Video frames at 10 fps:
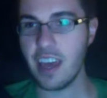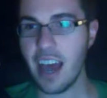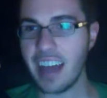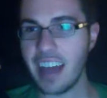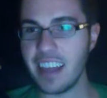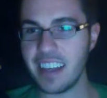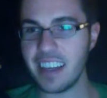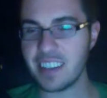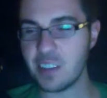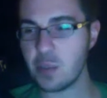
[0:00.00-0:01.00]
I like
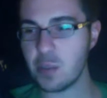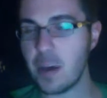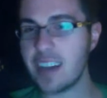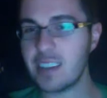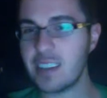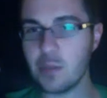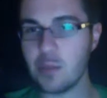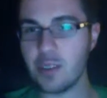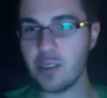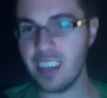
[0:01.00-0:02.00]
as little as
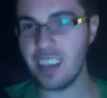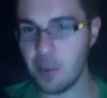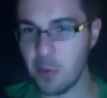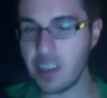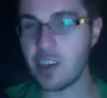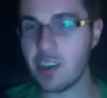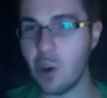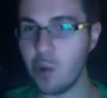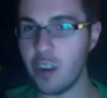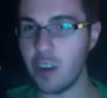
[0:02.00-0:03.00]
possible. Like even when it's
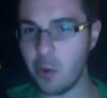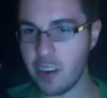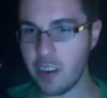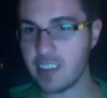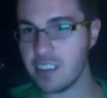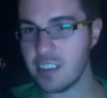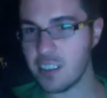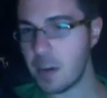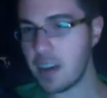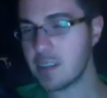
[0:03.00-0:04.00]
cold, I'll wear as little as
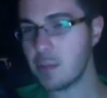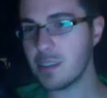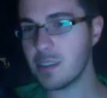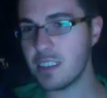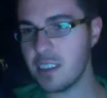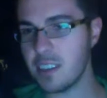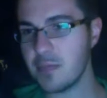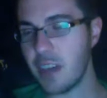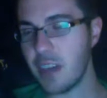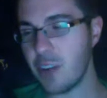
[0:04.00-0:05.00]
possible still.
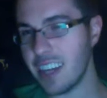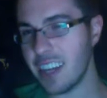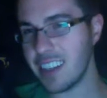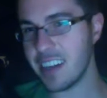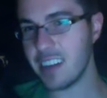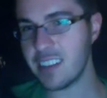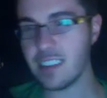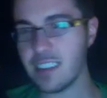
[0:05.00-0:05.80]
I don't like layers.